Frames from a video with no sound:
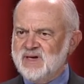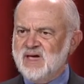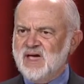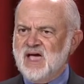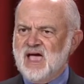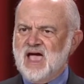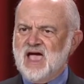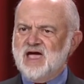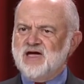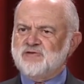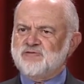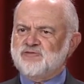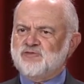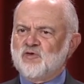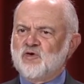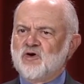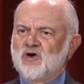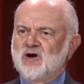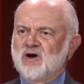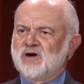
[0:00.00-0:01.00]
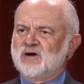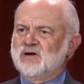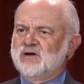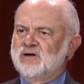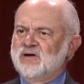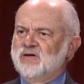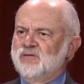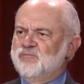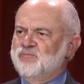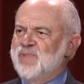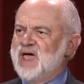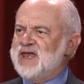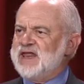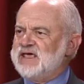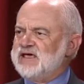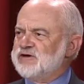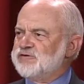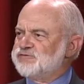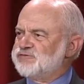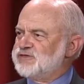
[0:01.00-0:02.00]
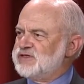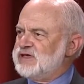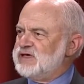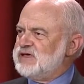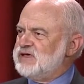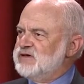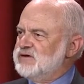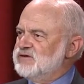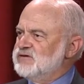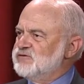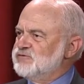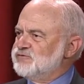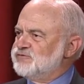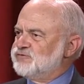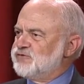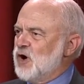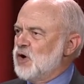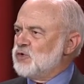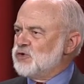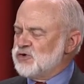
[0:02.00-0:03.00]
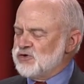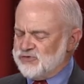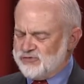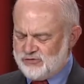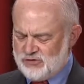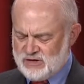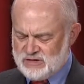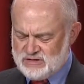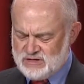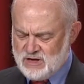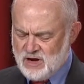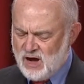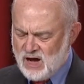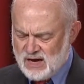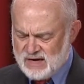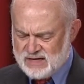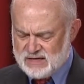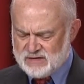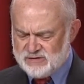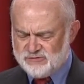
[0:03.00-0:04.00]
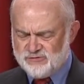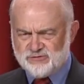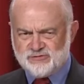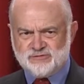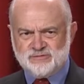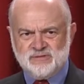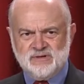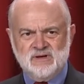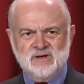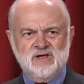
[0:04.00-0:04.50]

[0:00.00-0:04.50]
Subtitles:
And for many of the voters in the audience,